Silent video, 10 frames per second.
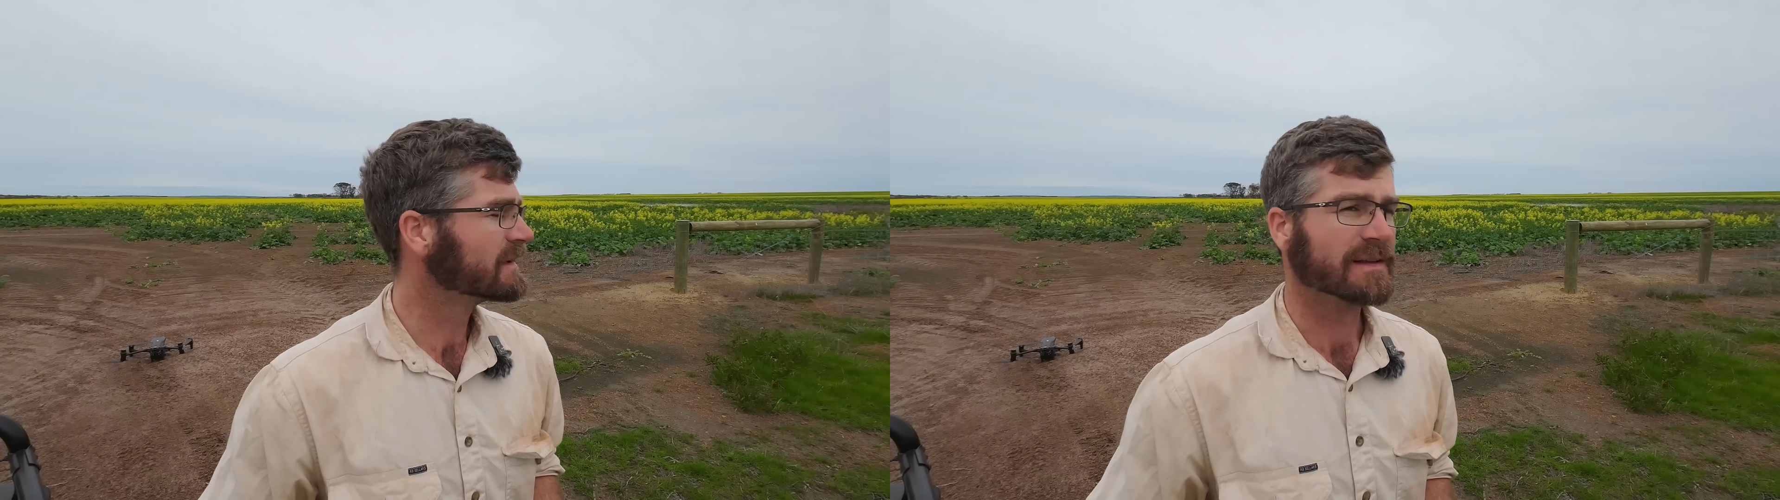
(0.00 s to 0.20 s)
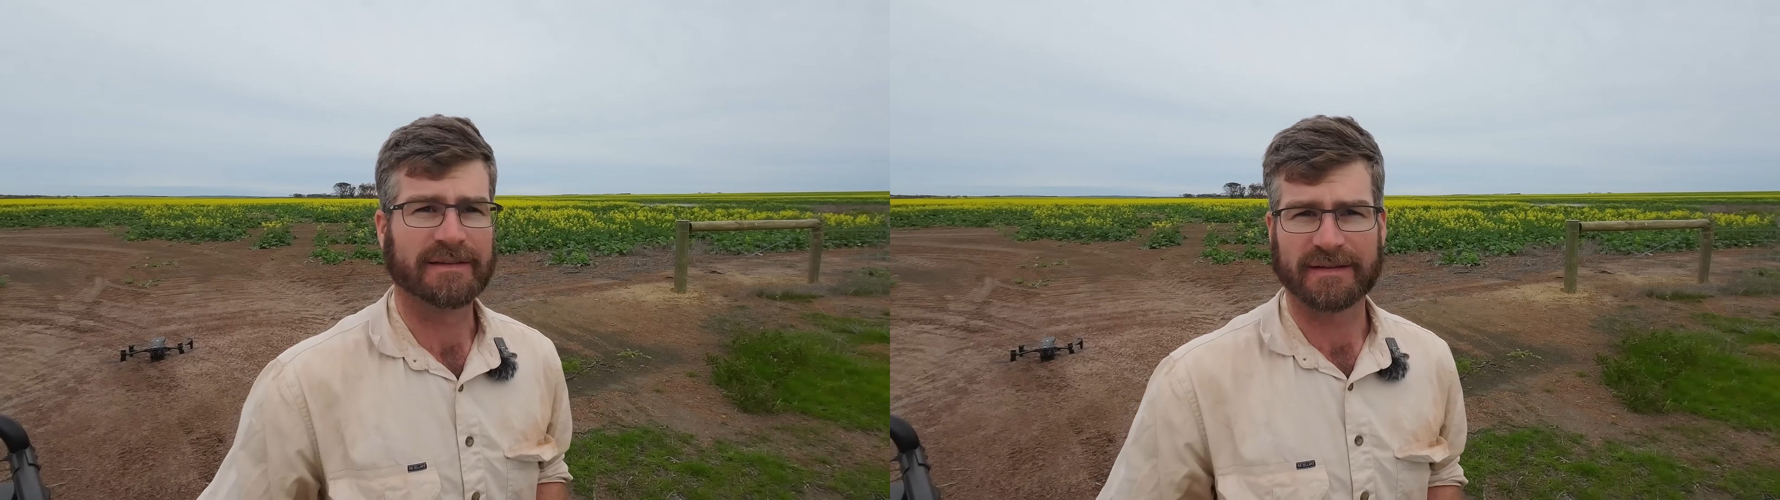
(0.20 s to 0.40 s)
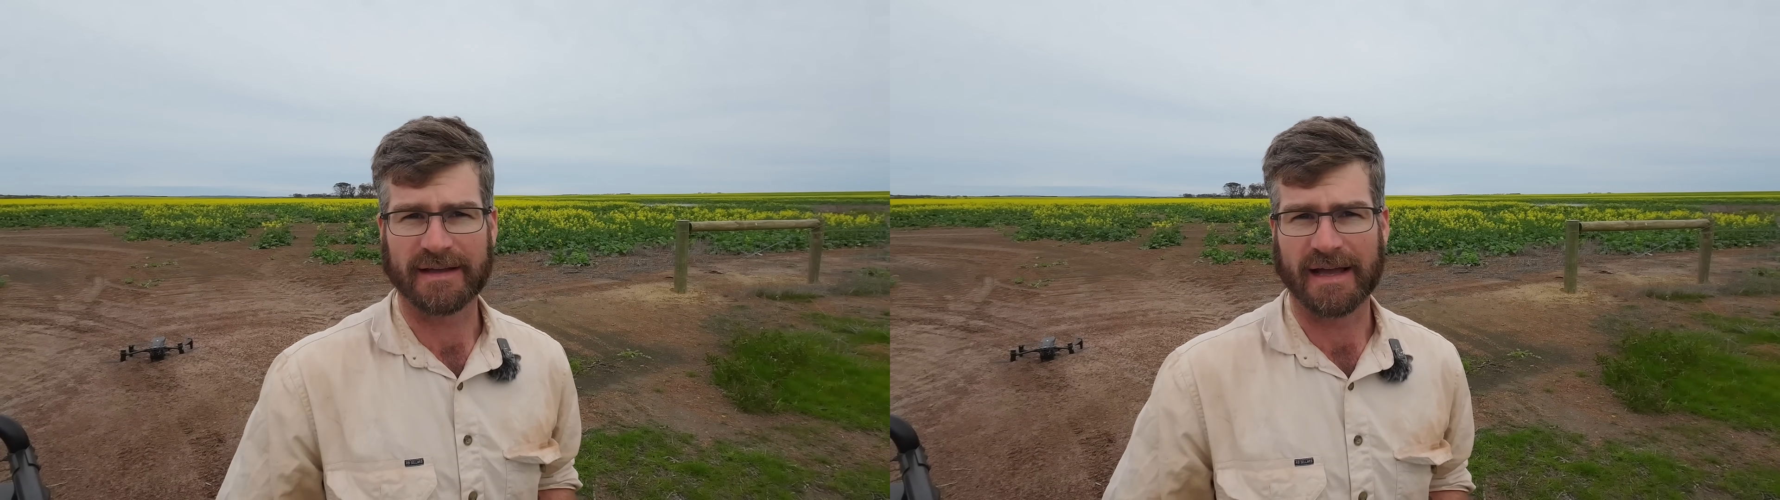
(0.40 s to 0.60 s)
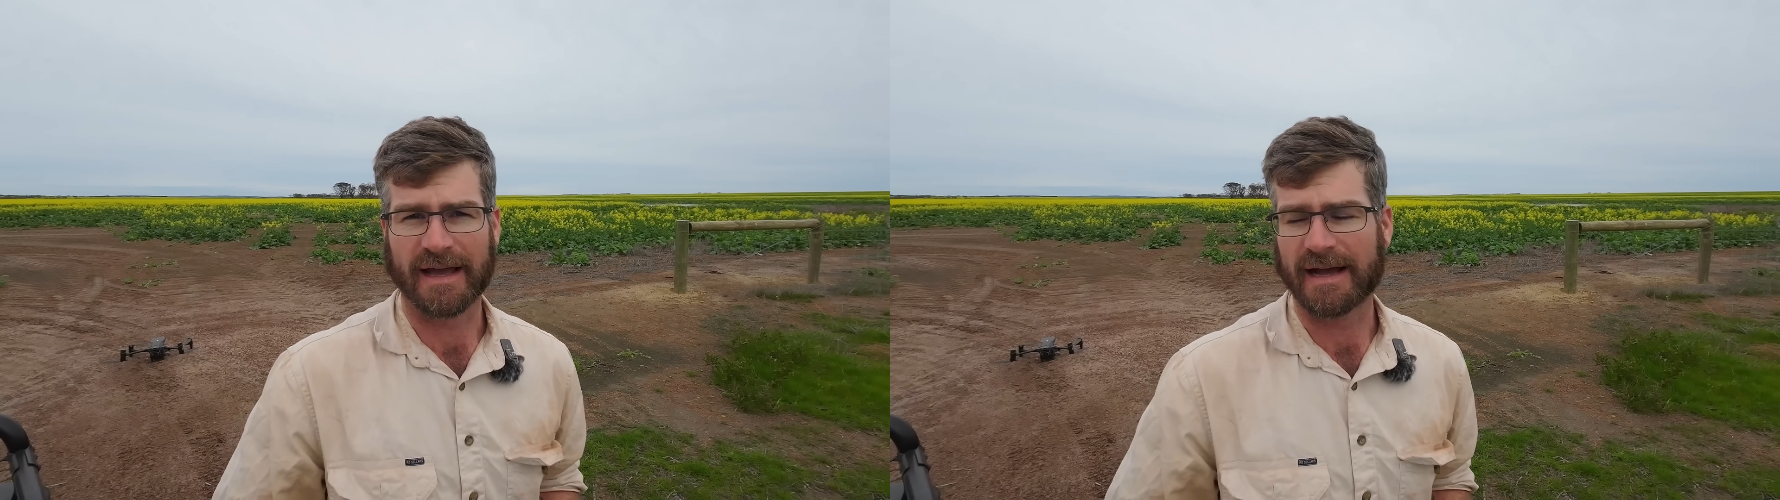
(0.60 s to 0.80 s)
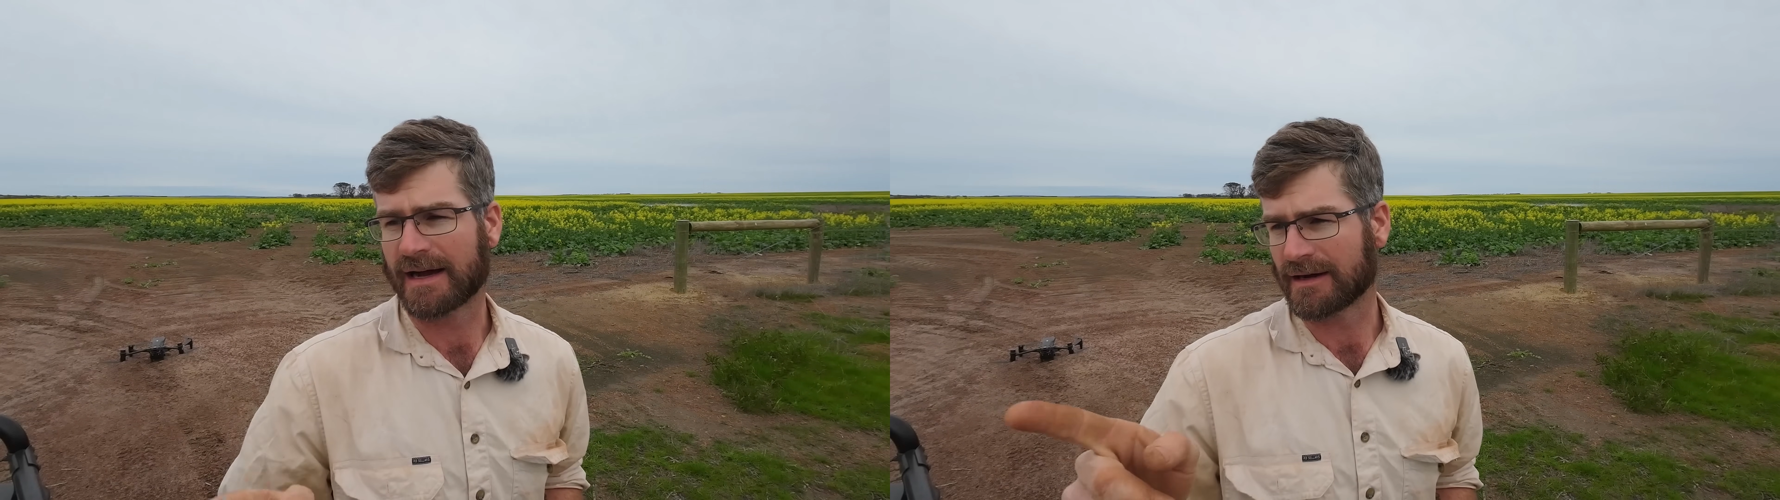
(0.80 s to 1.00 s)
Let's see
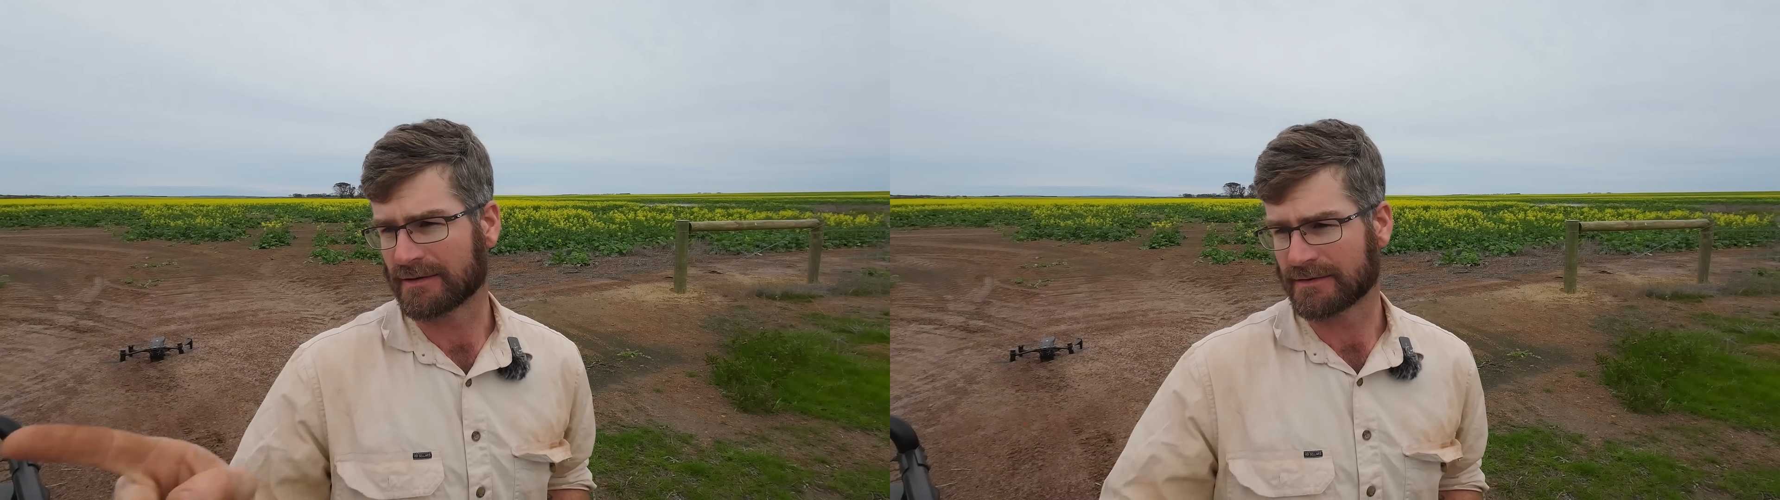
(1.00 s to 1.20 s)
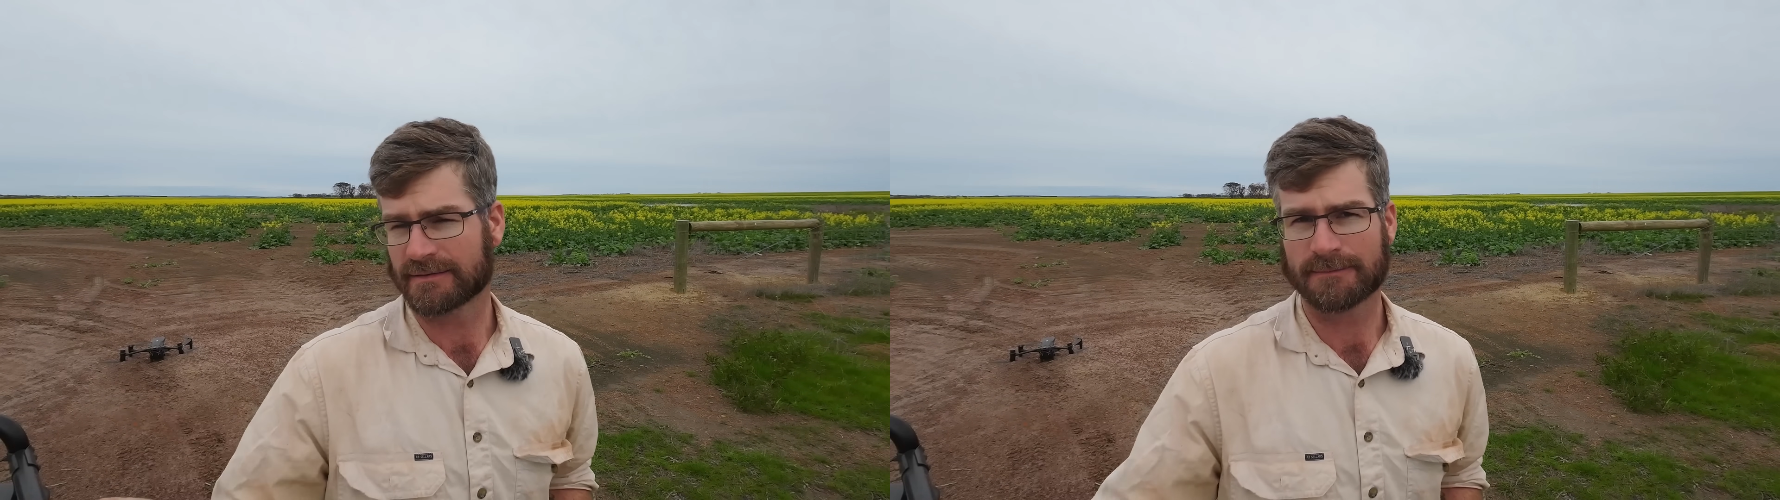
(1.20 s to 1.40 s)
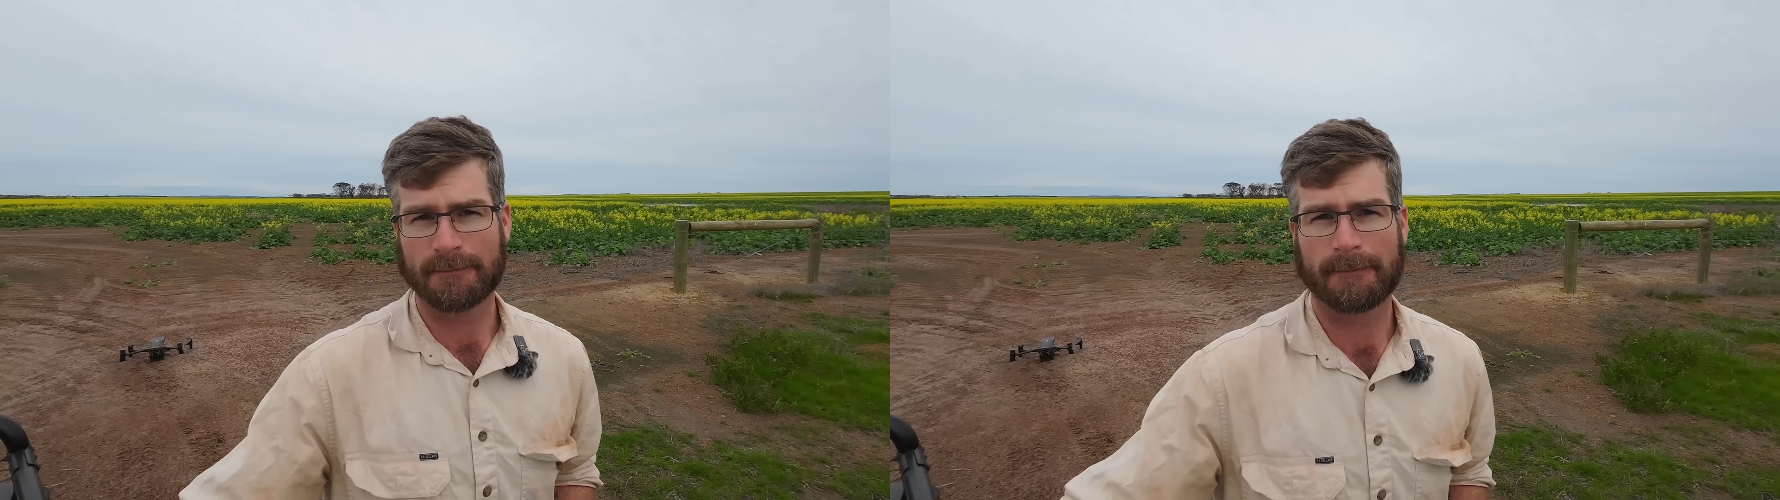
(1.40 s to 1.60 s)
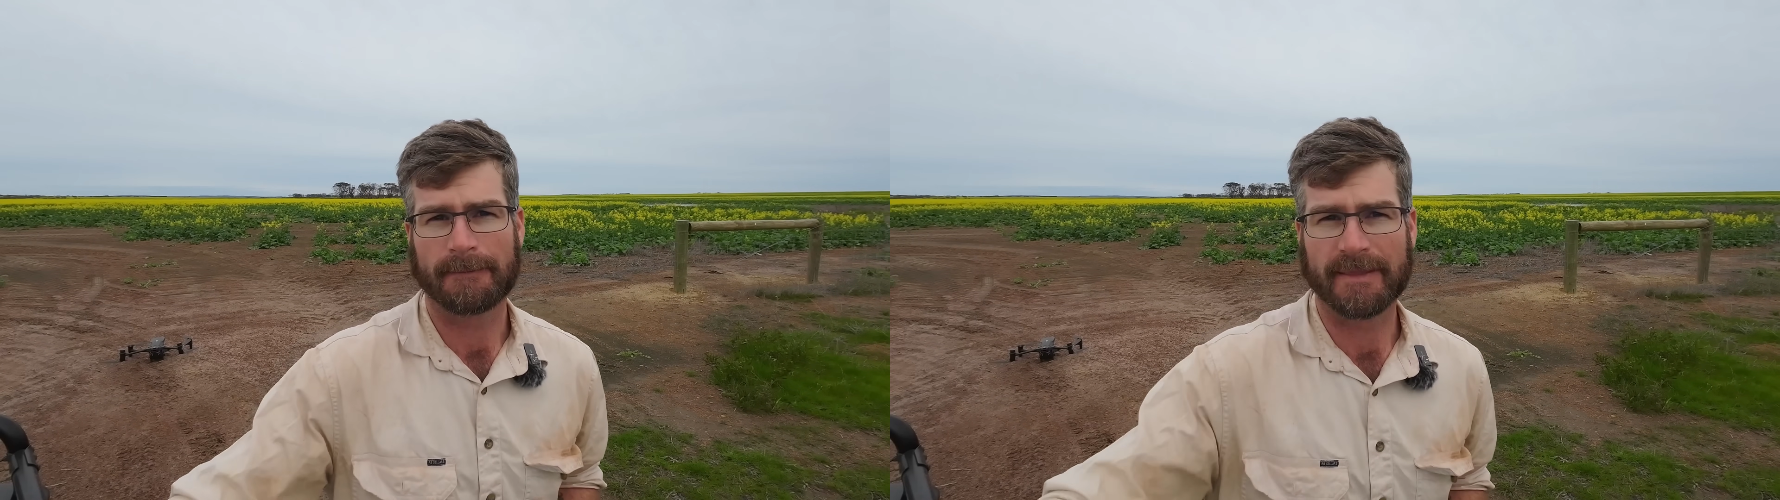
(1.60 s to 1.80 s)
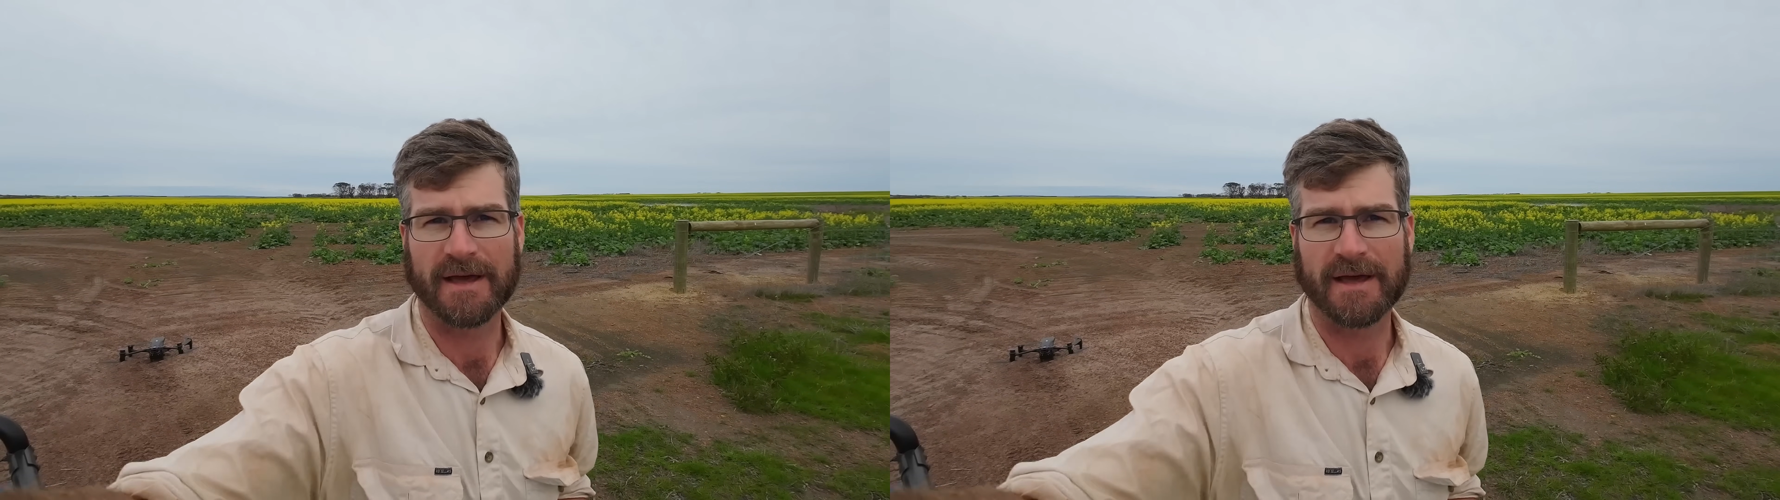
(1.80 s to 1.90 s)
how the